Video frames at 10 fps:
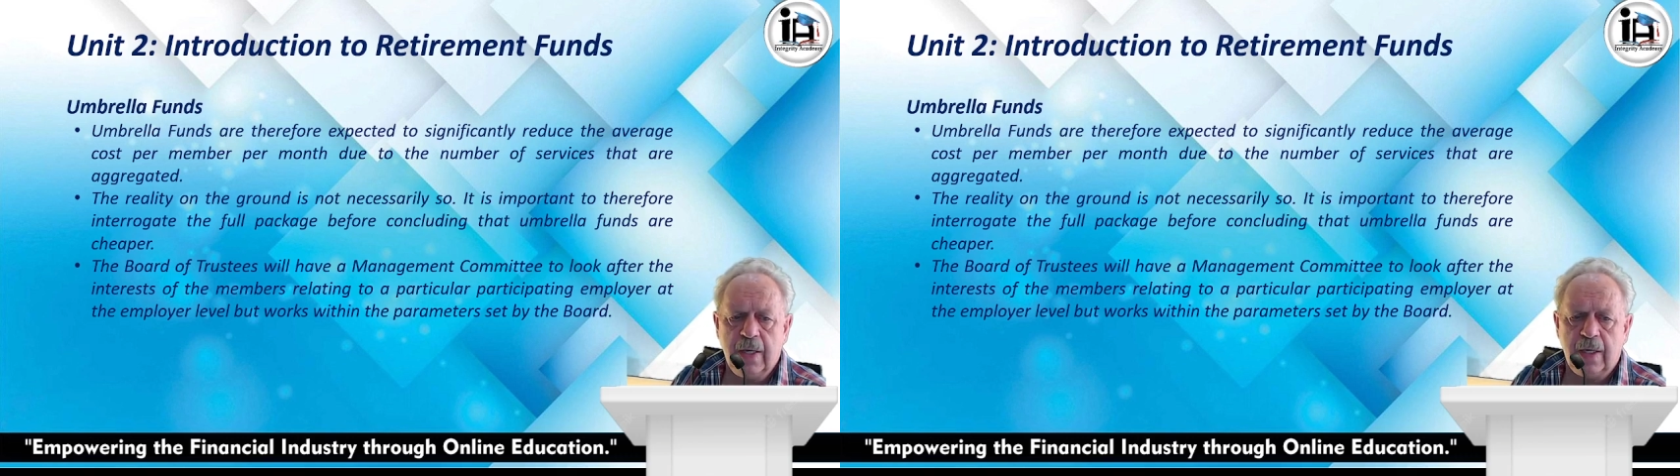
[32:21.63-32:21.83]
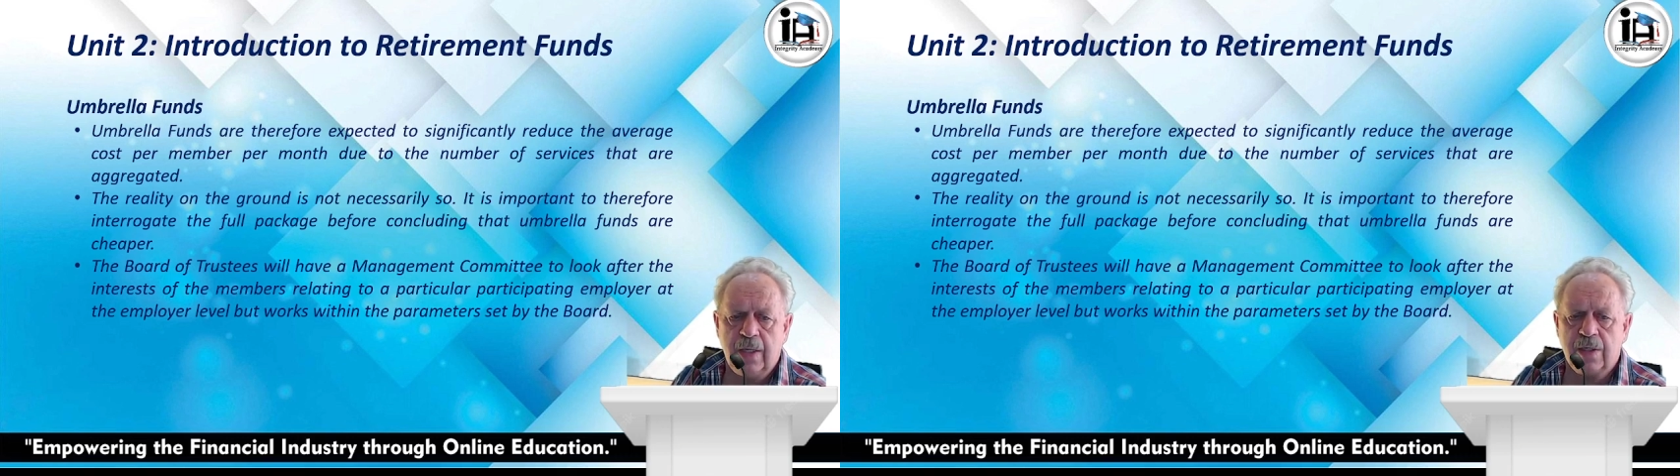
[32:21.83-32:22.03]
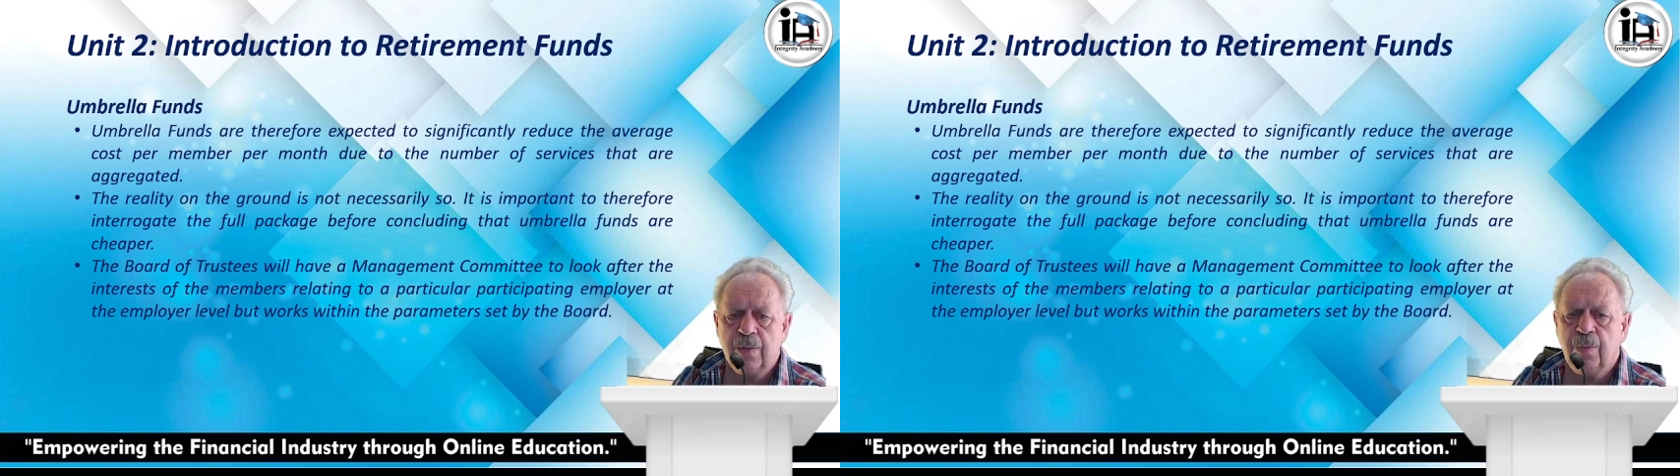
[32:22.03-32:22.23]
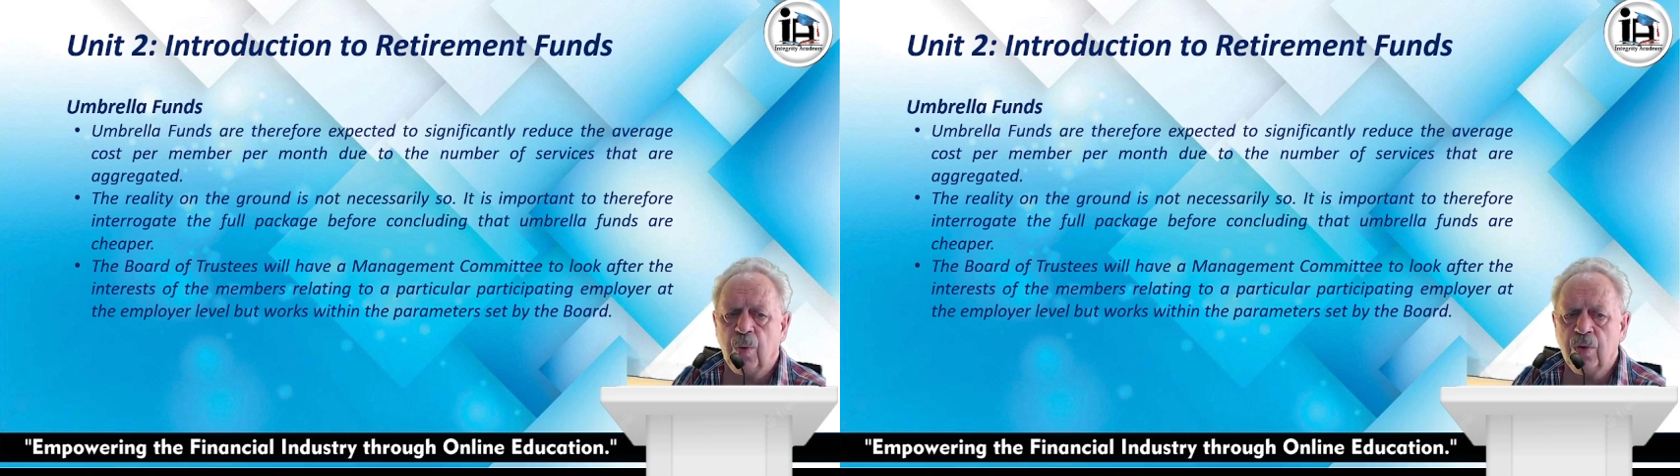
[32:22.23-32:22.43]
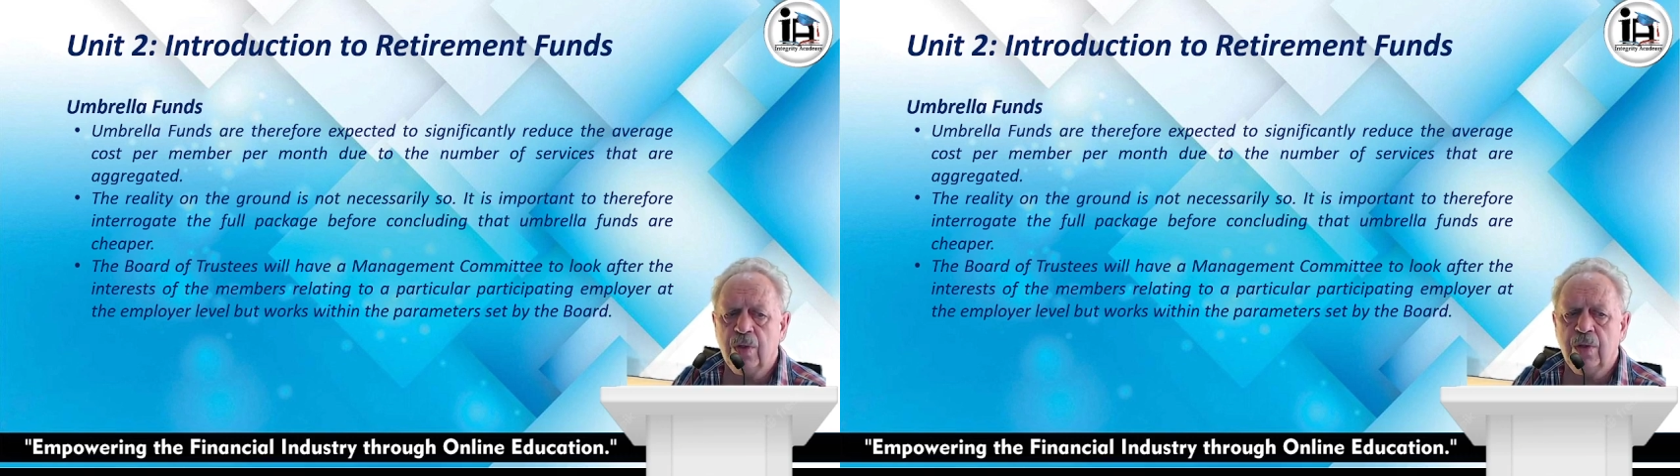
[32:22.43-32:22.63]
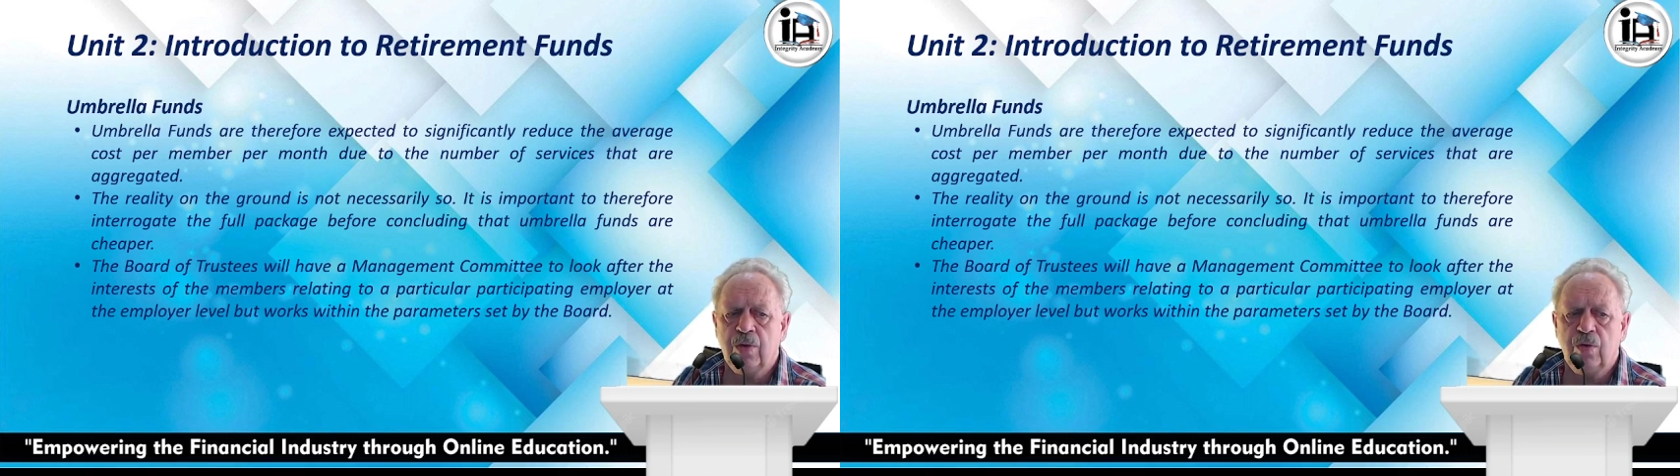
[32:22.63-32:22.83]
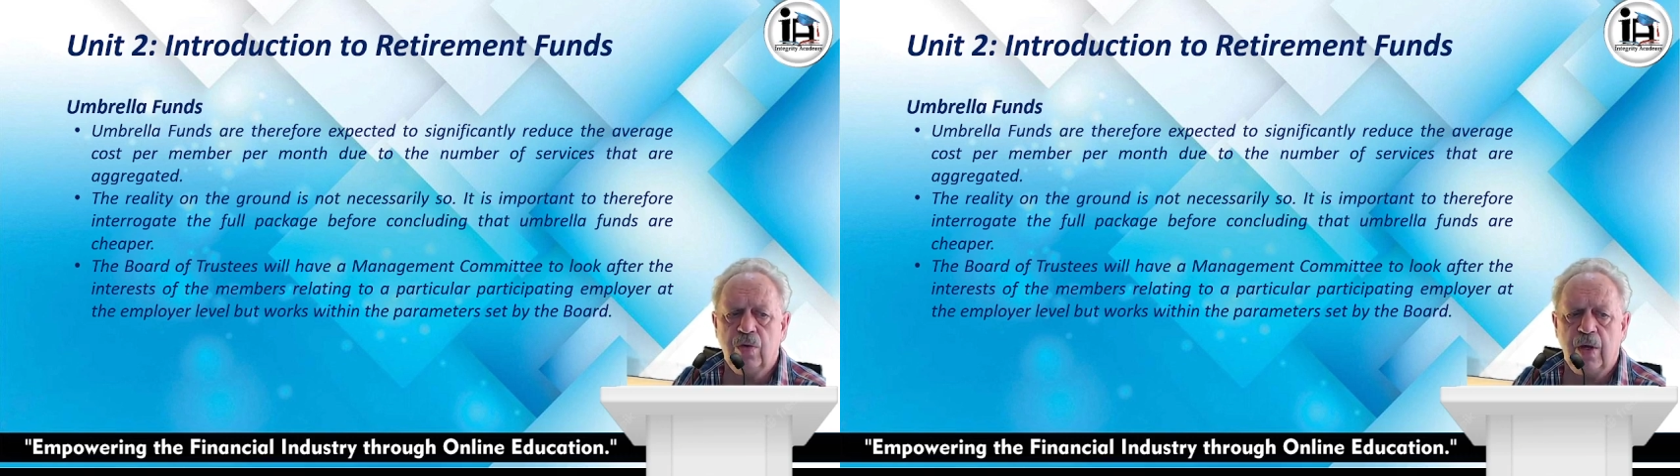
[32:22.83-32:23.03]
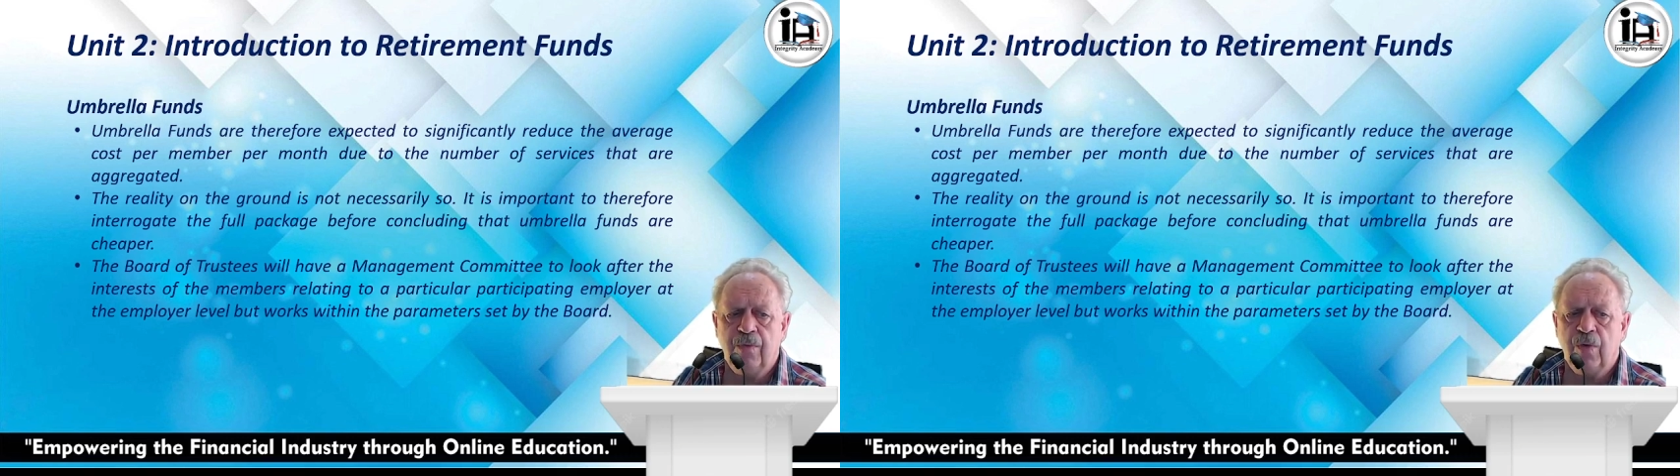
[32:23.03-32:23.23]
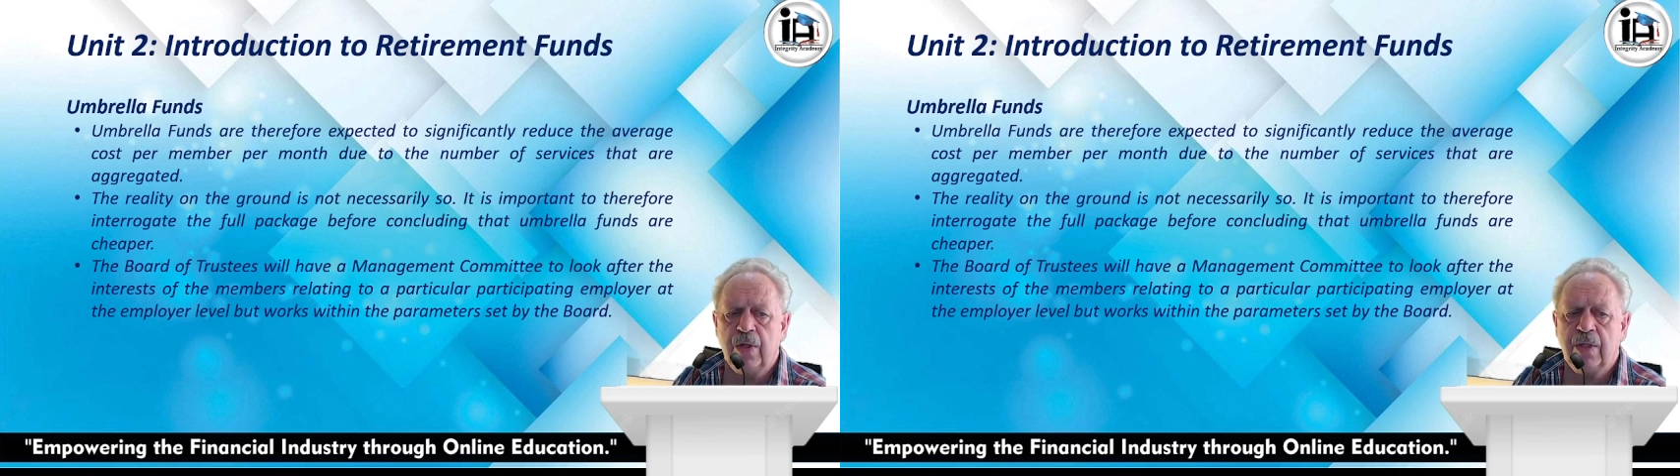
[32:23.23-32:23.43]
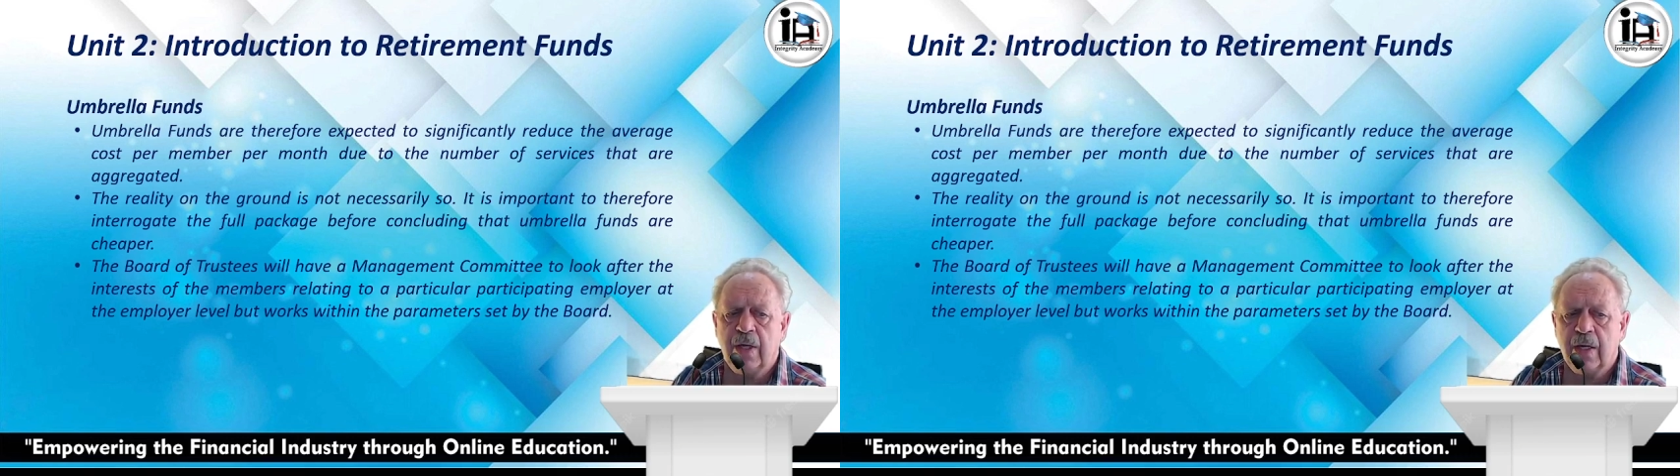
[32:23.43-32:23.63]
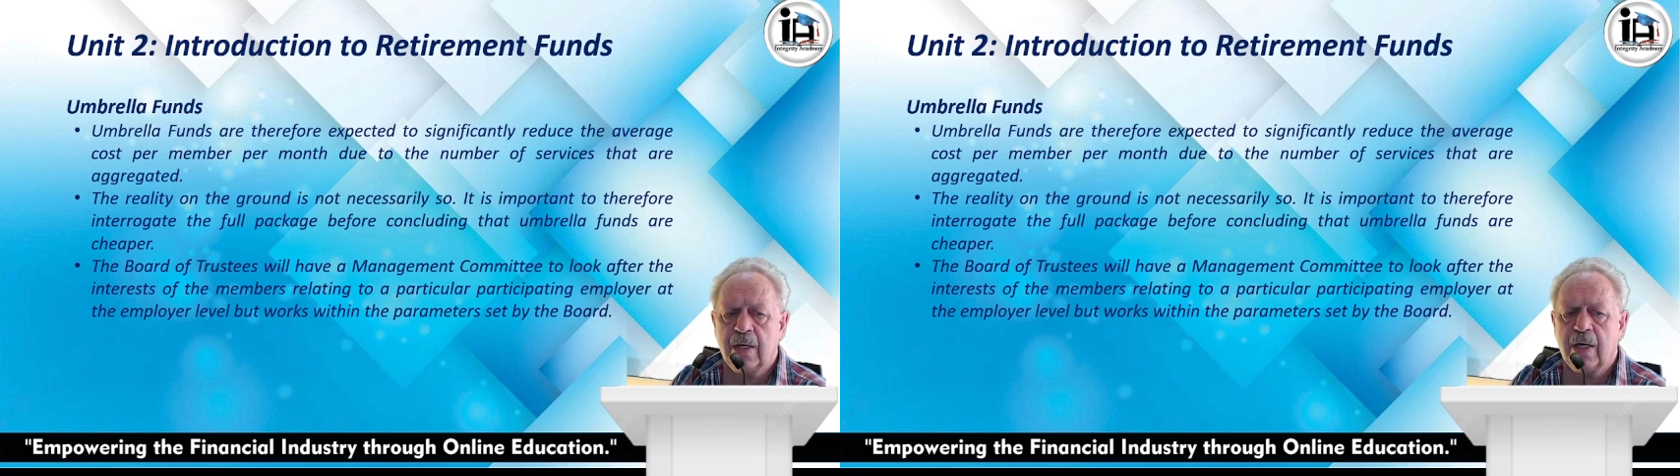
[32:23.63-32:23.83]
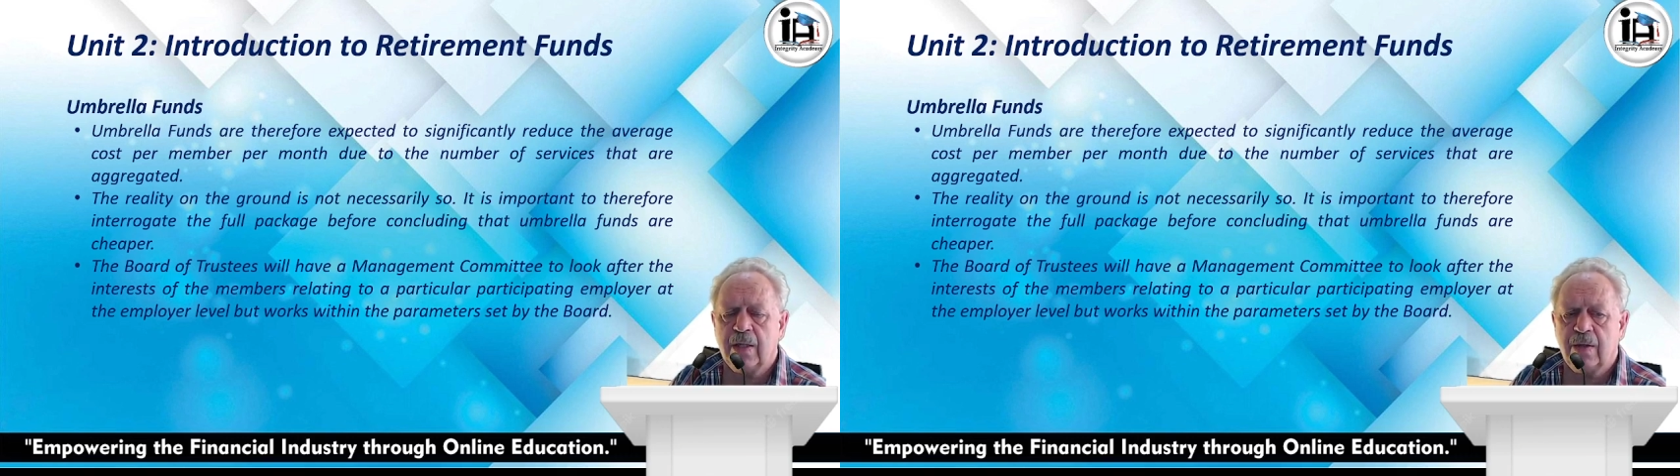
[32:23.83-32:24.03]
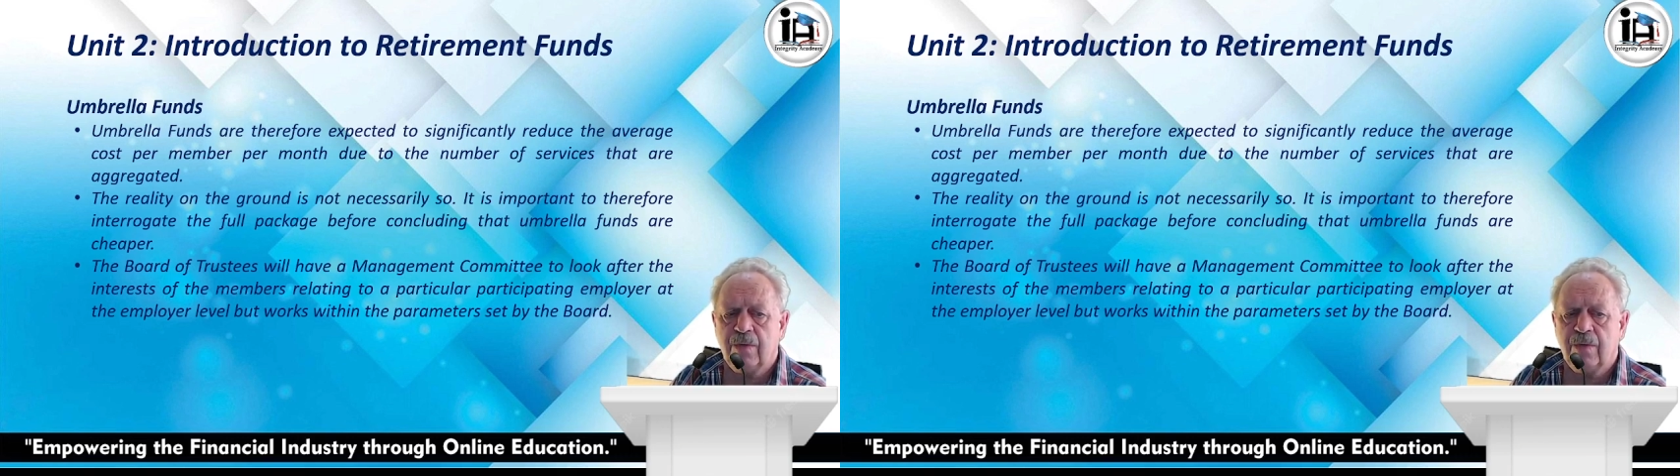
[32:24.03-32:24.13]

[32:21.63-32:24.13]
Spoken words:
It is important to therefore interrogate